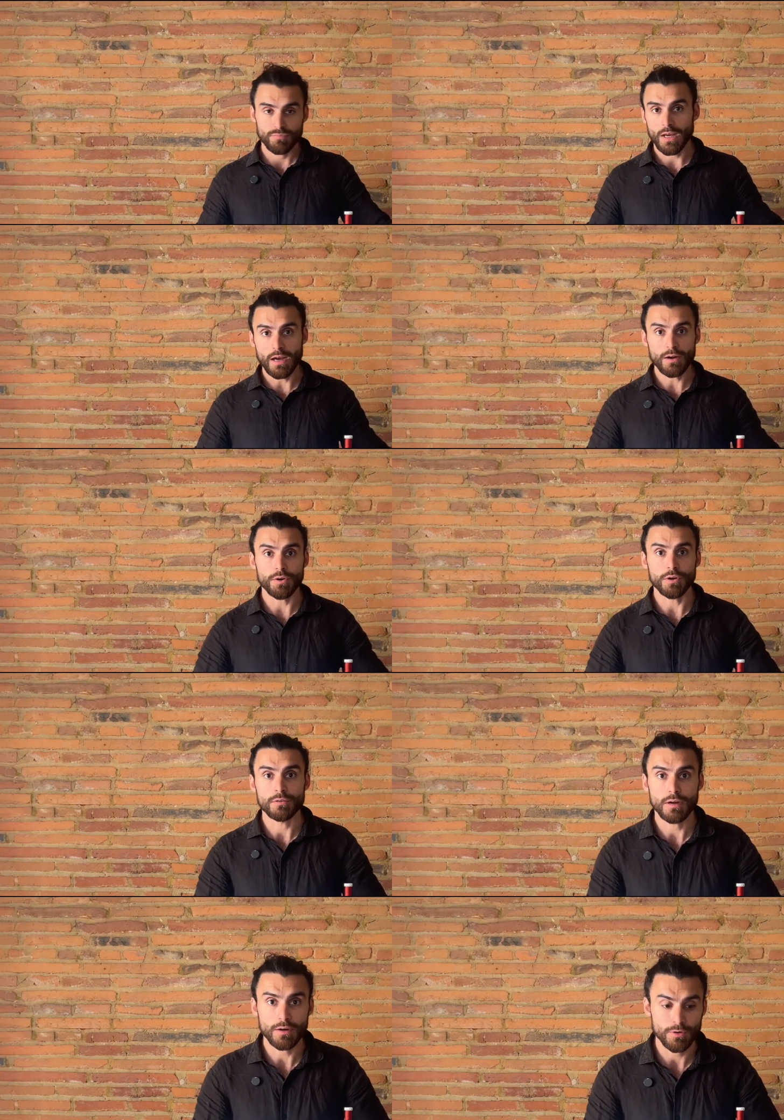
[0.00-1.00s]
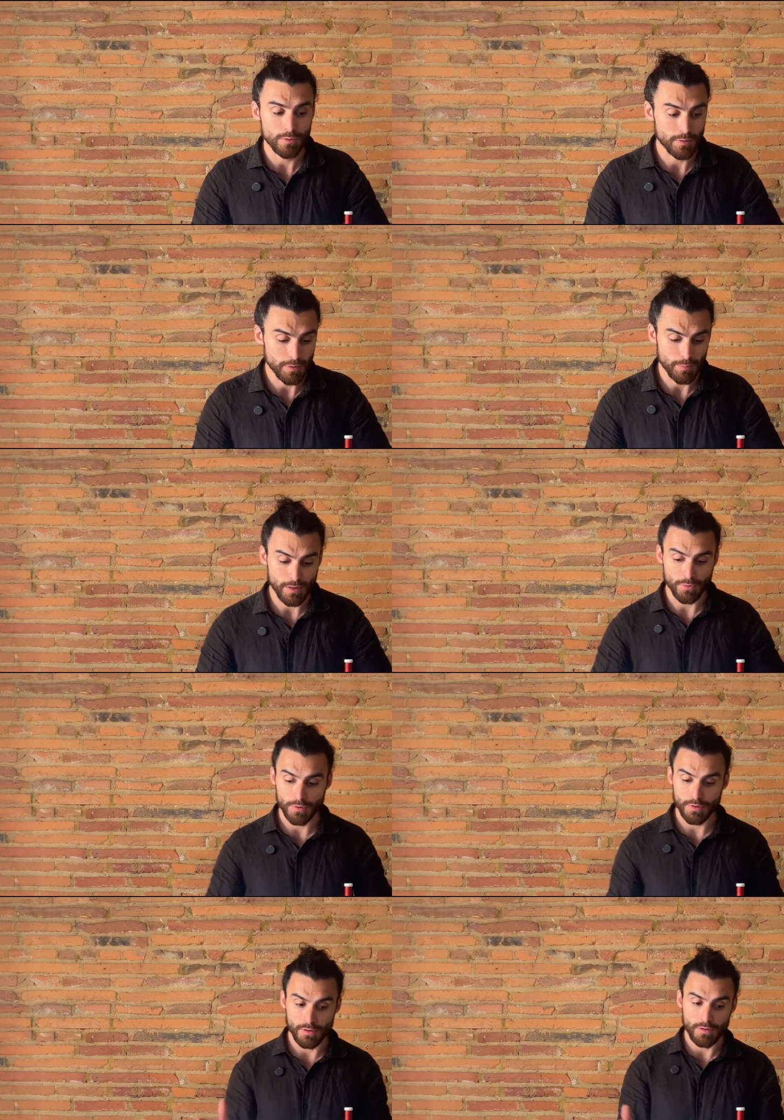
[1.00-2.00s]
I don't know what I'm gonna make
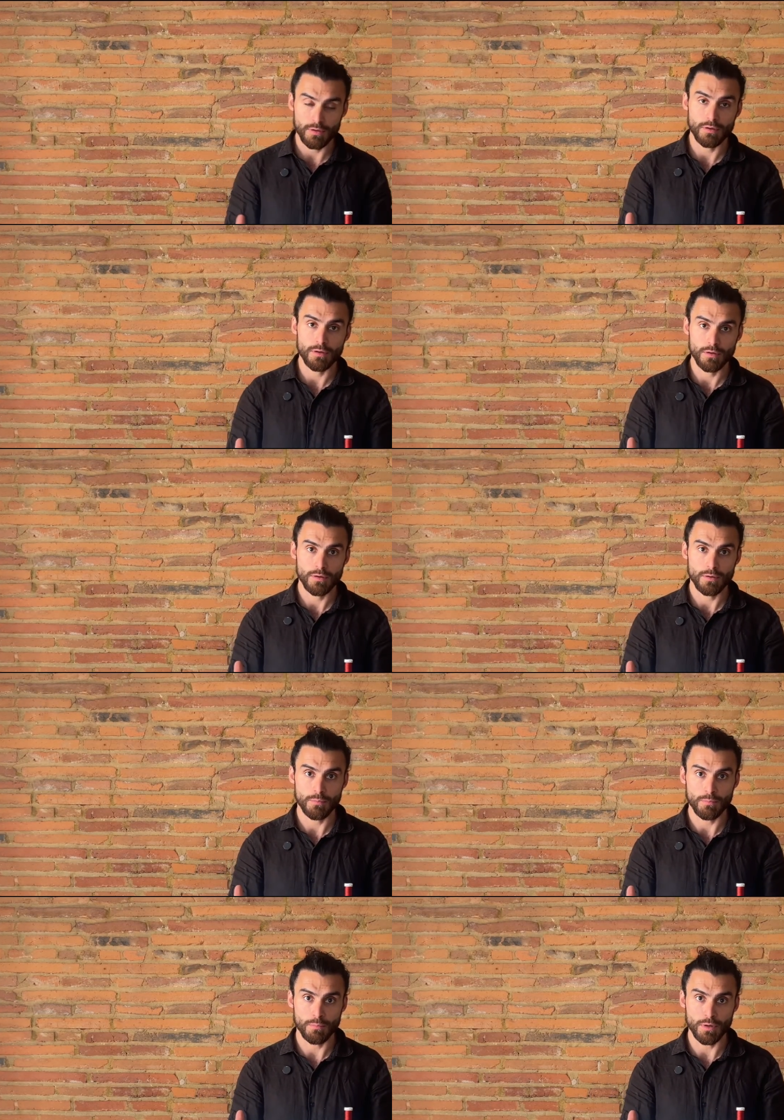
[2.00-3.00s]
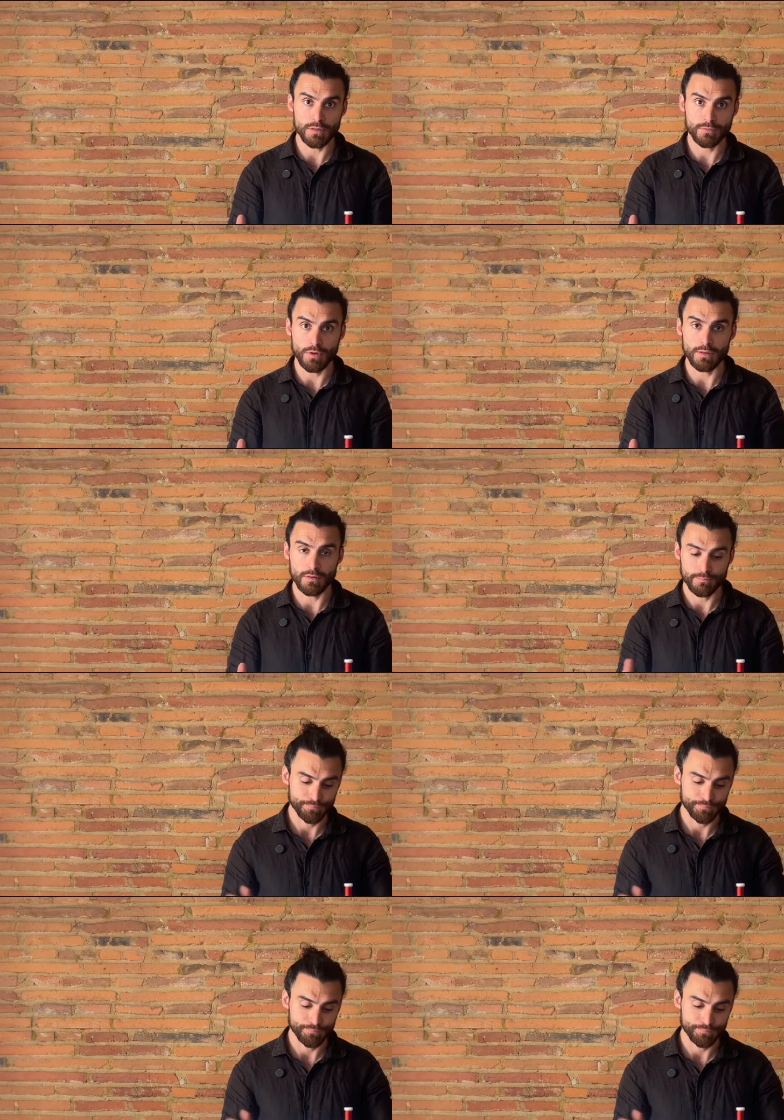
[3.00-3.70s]
with it, but it's fun.